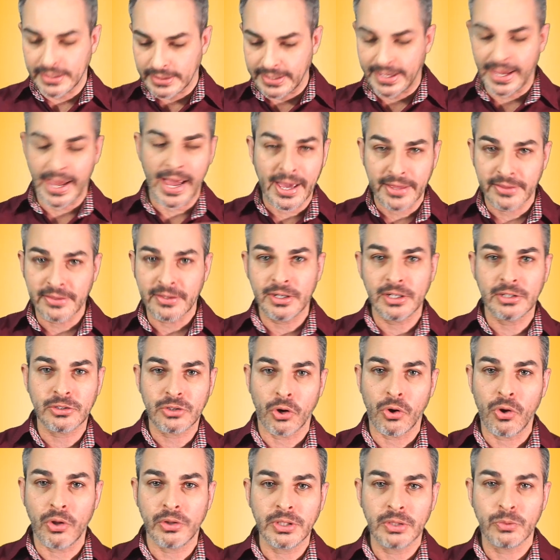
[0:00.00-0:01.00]
gather
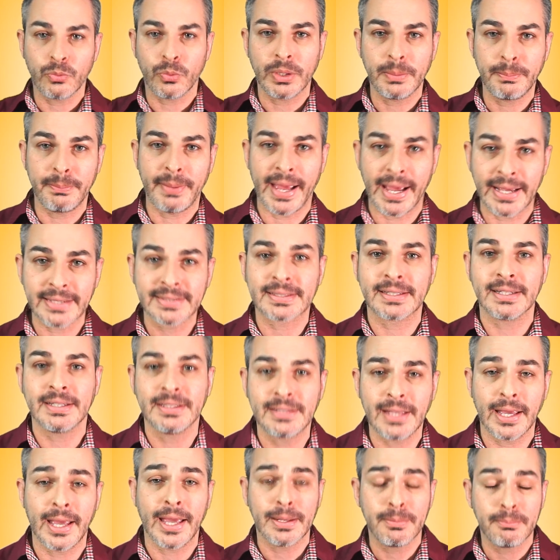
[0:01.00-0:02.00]
it all in one
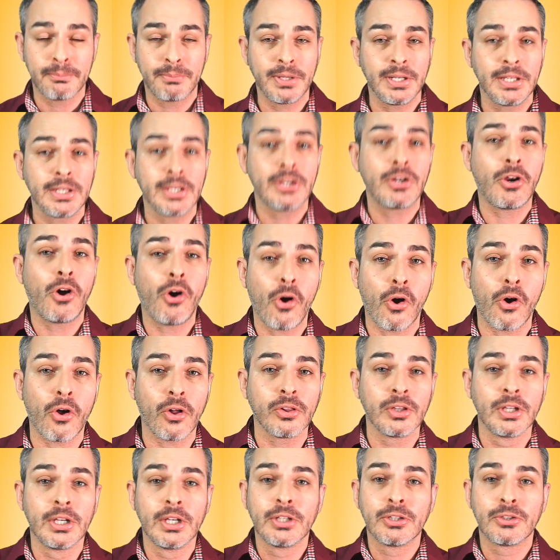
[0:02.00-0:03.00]
basket and bring it
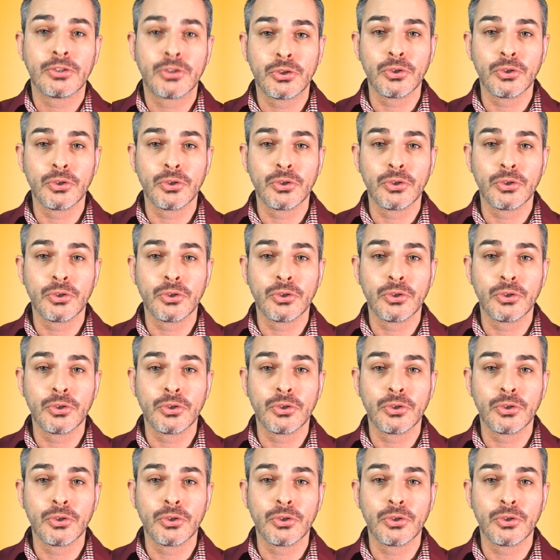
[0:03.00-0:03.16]
all